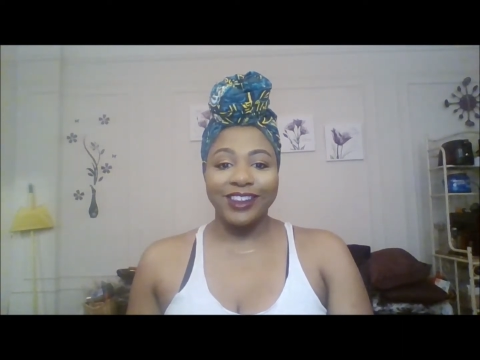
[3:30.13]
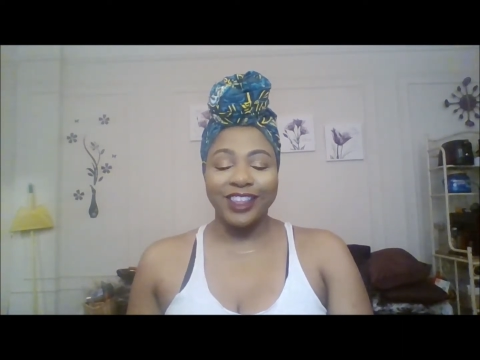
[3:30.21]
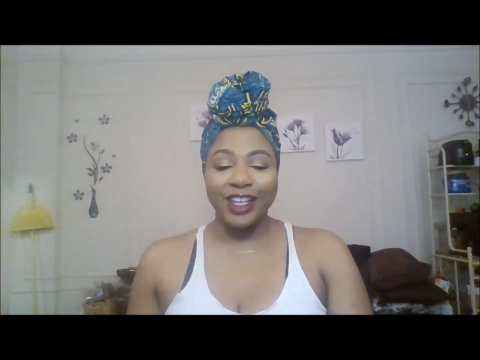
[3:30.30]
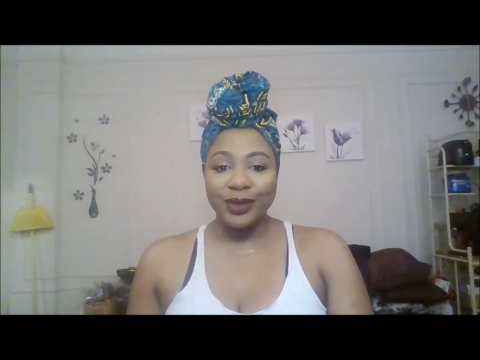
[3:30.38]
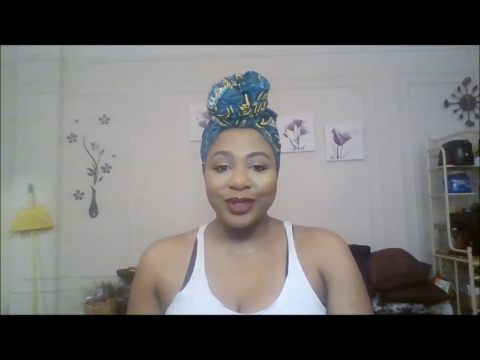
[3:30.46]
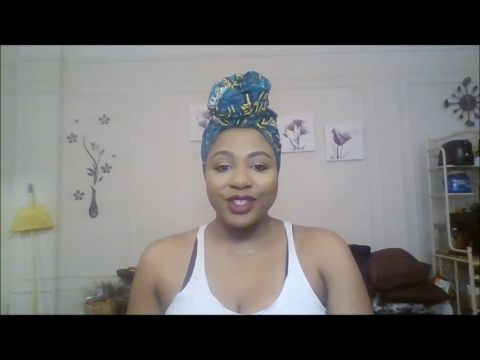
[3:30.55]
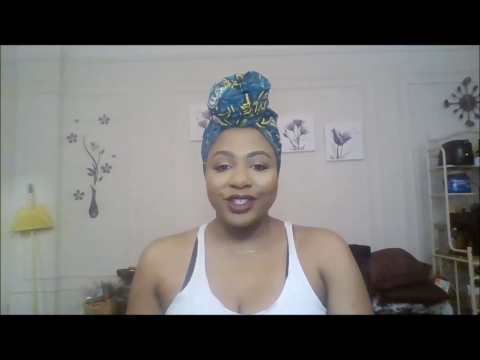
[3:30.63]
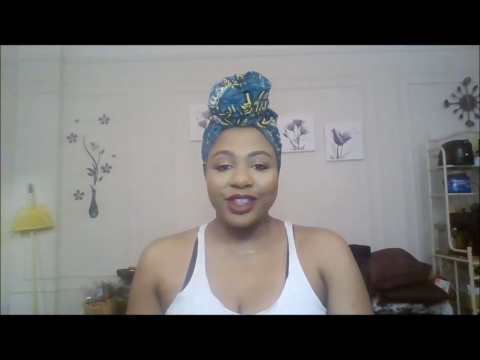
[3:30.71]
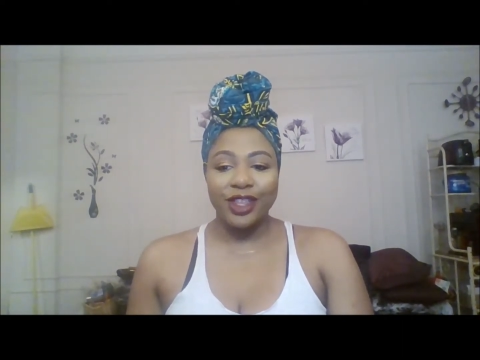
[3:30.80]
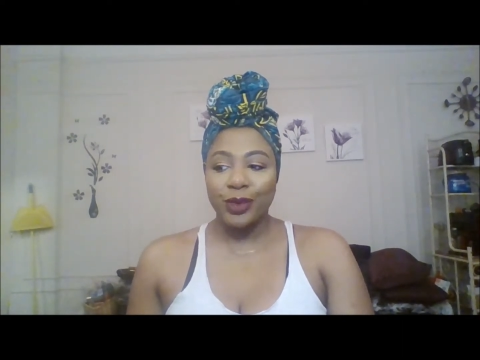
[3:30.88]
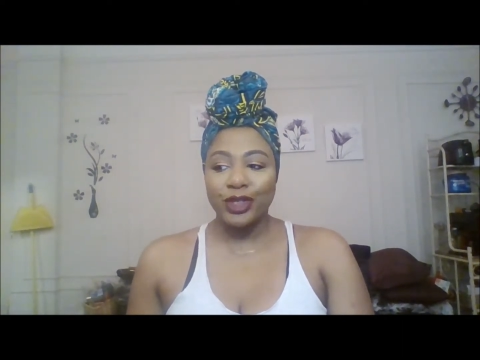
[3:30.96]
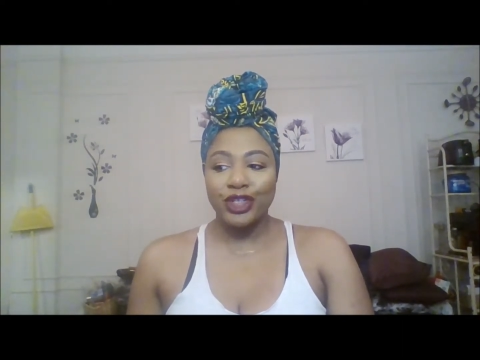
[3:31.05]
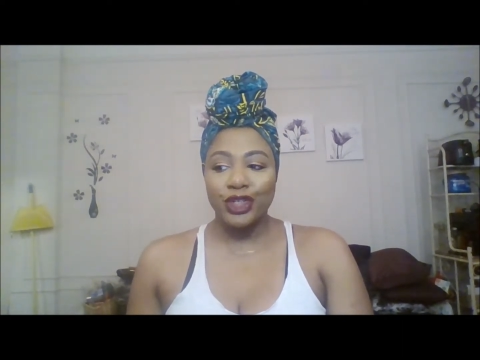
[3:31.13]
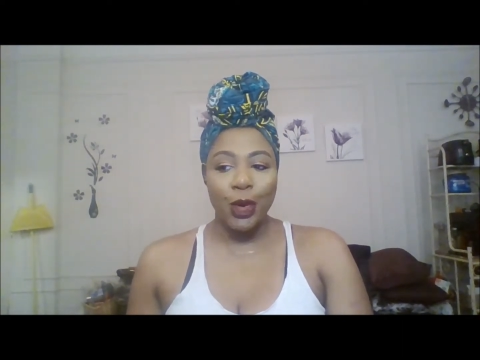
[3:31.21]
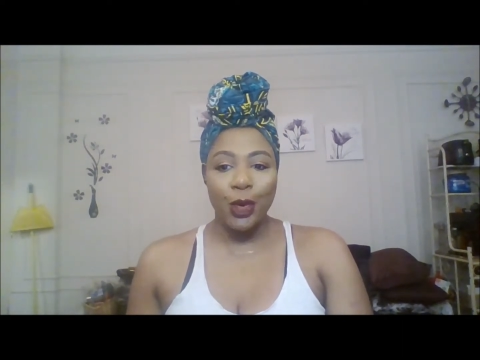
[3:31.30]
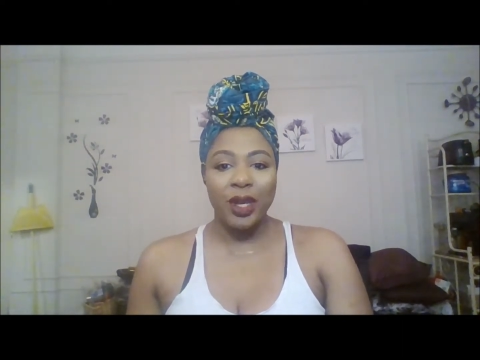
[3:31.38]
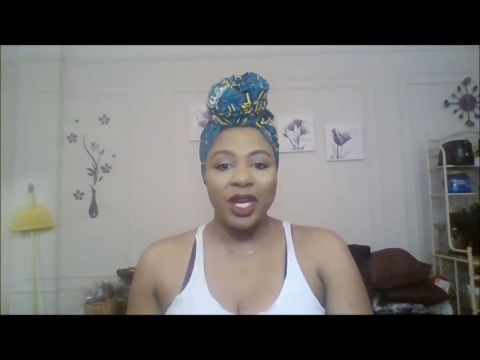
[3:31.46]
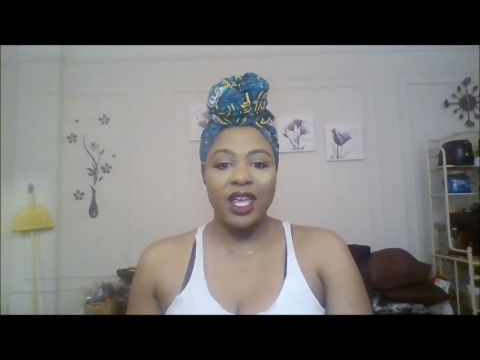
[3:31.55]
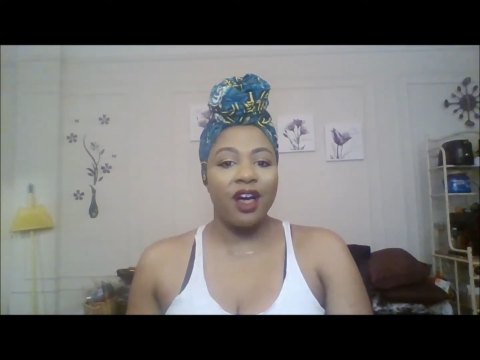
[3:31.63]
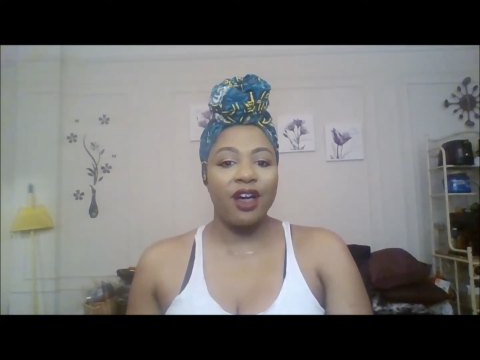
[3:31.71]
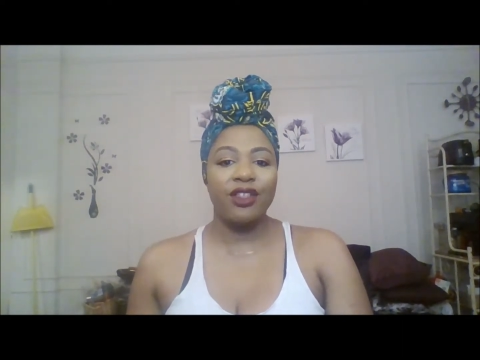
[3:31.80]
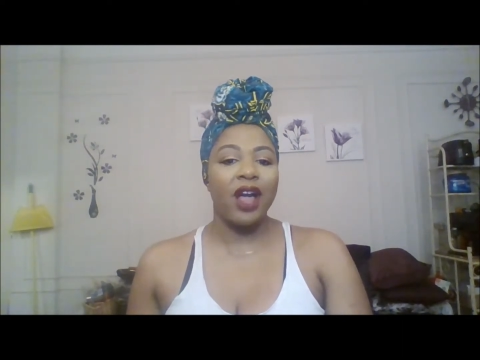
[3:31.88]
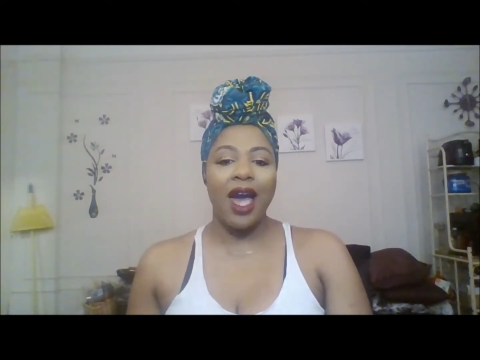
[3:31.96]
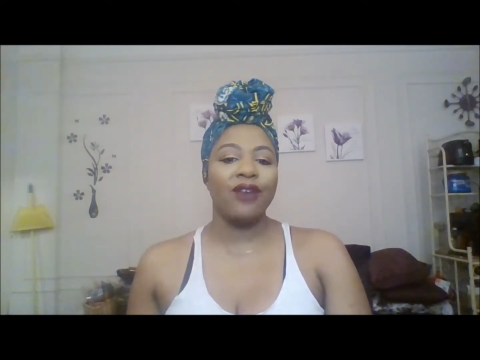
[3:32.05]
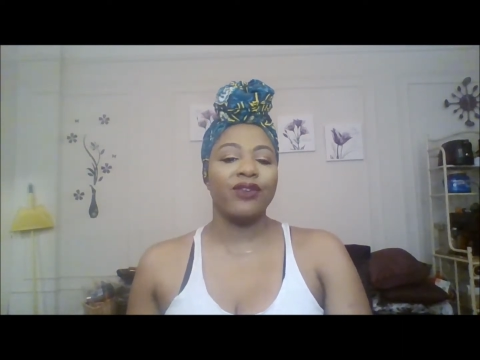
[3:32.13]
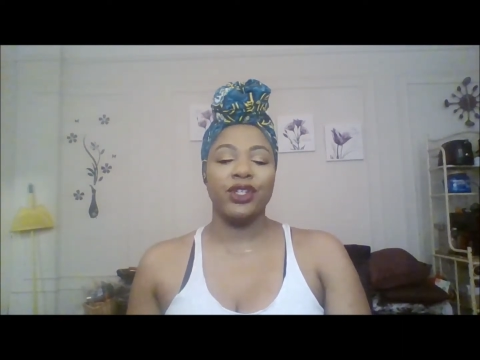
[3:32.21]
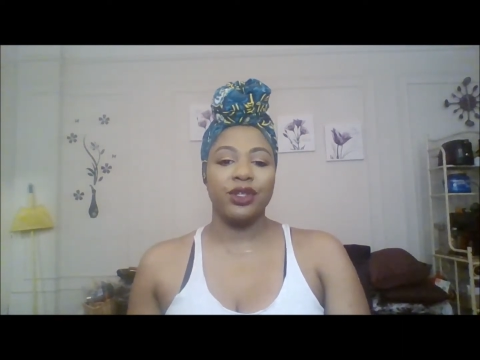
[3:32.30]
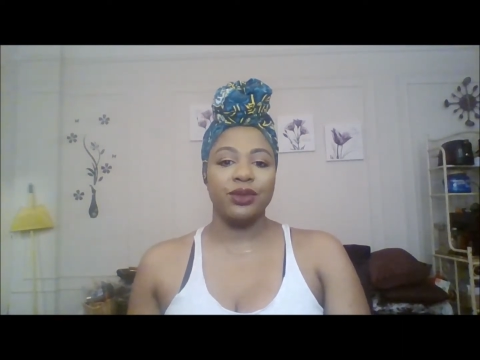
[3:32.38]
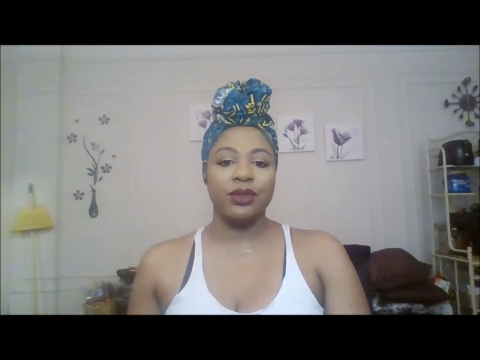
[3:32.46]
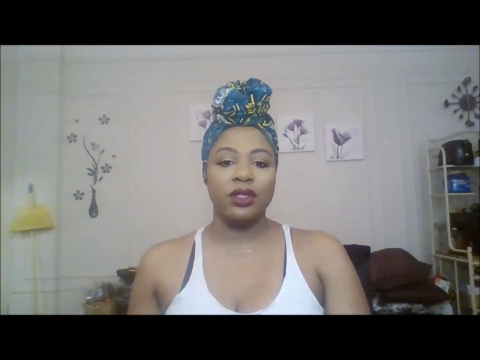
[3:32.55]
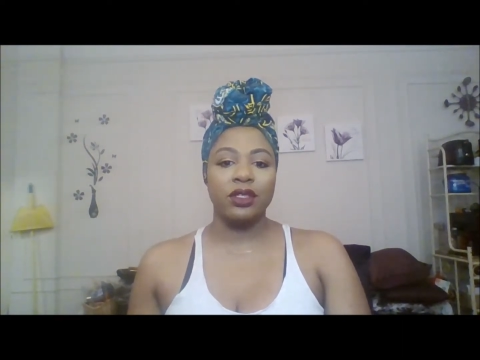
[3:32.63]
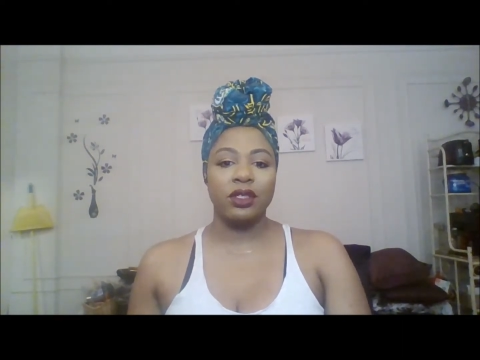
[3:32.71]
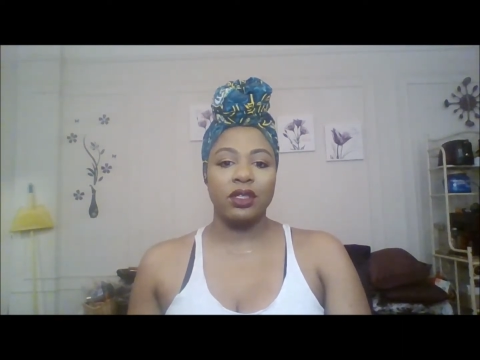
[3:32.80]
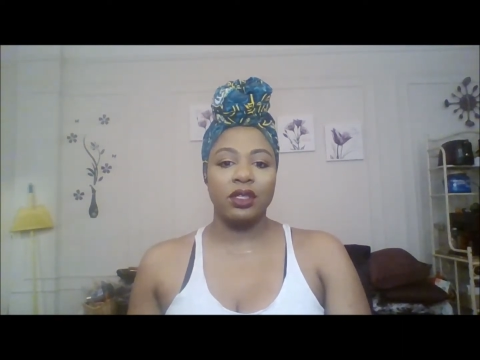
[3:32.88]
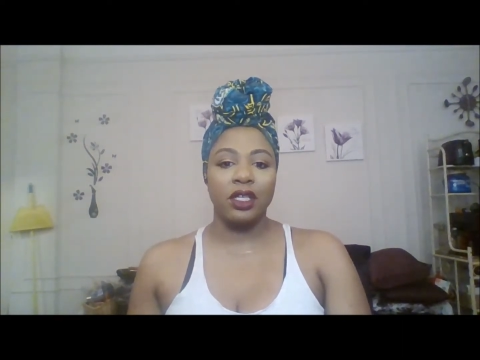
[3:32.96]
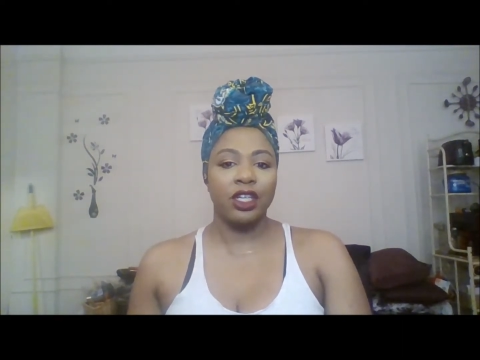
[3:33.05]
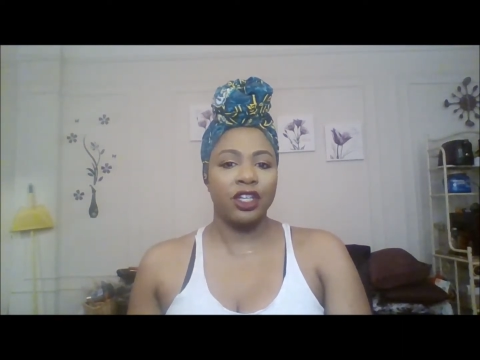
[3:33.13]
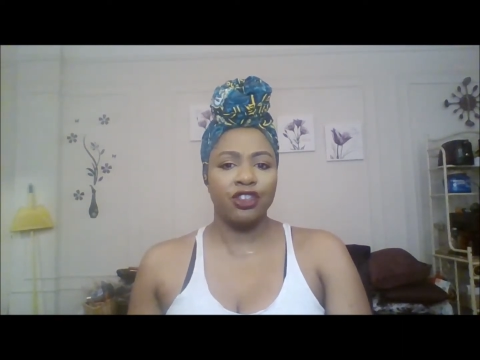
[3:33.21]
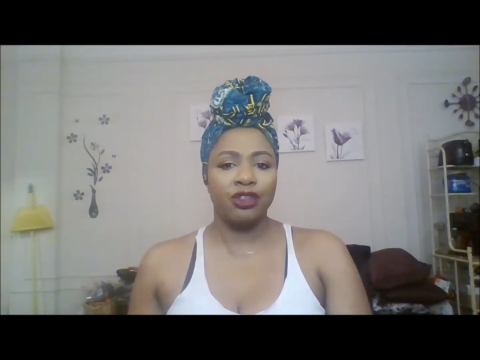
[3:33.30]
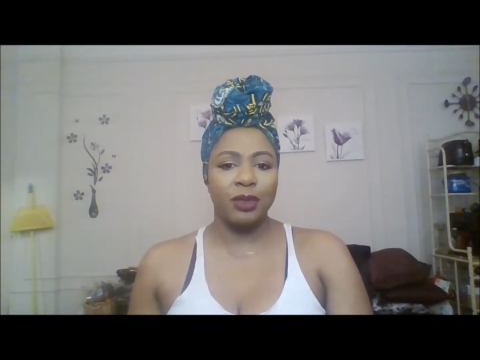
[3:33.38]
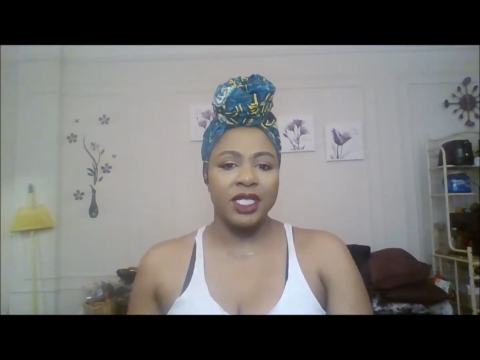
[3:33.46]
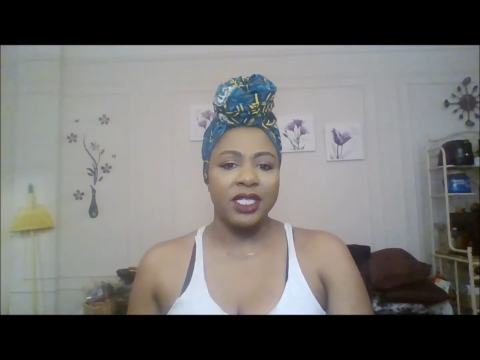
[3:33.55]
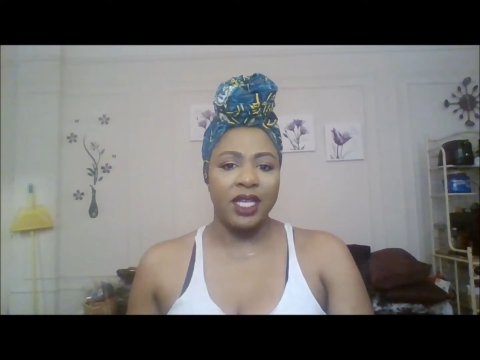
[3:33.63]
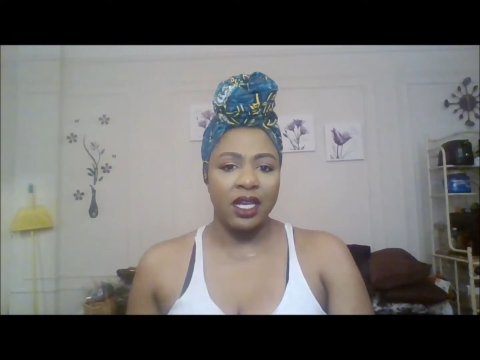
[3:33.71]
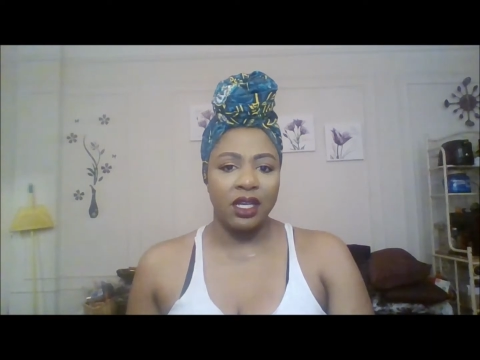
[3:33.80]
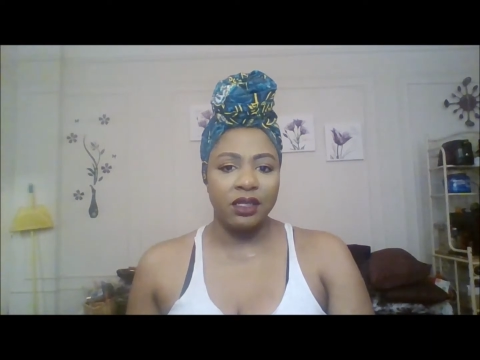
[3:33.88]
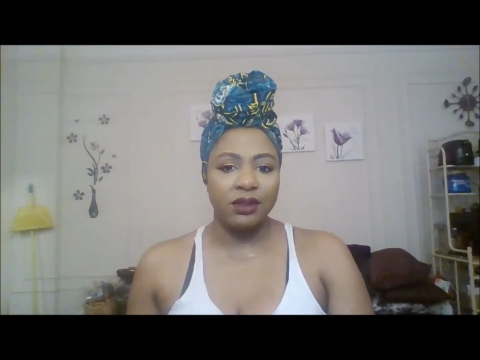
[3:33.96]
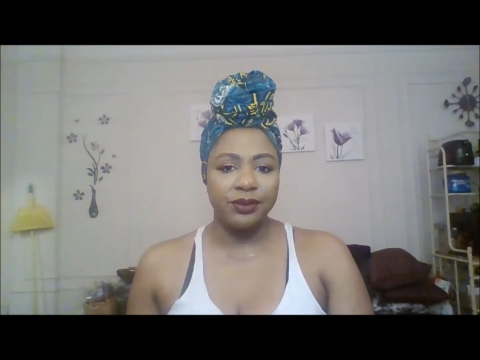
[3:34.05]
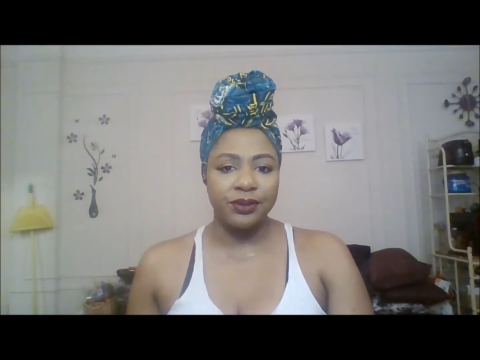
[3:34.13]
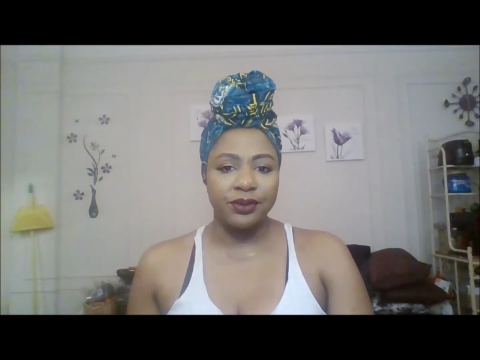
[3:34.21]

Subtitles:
There was so many other avenues that could have been taken.